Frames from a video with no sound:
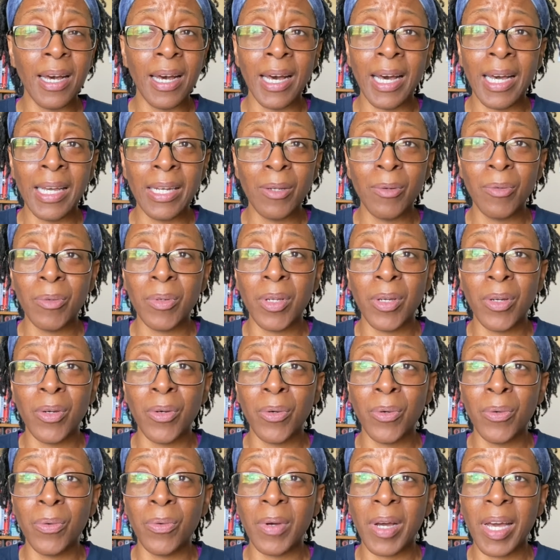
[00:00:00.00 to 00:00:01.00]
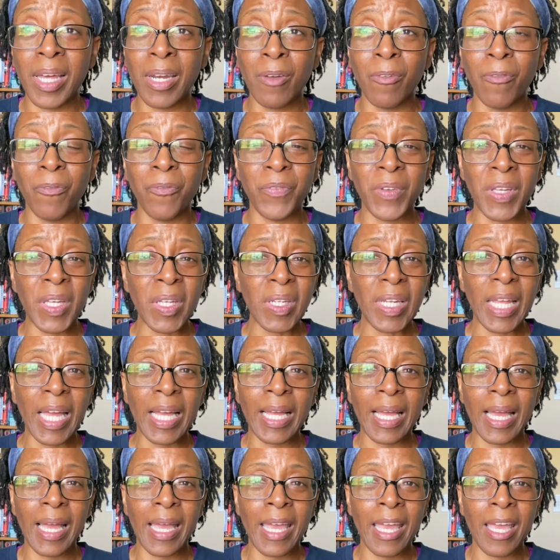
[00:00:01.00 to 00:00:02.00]
I don't know. I don't feel
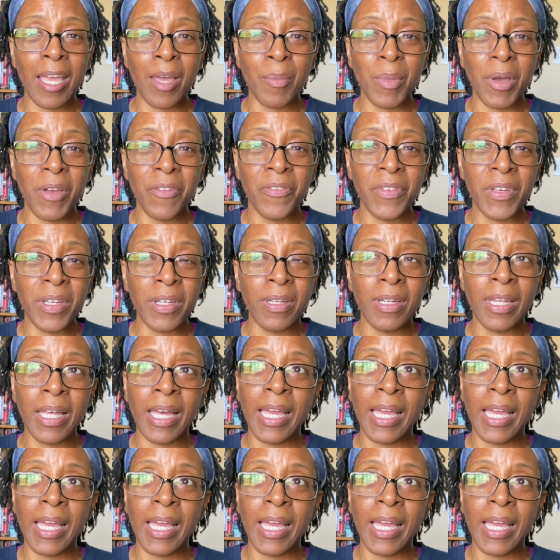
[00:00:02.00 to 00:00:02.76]
like I am. I feel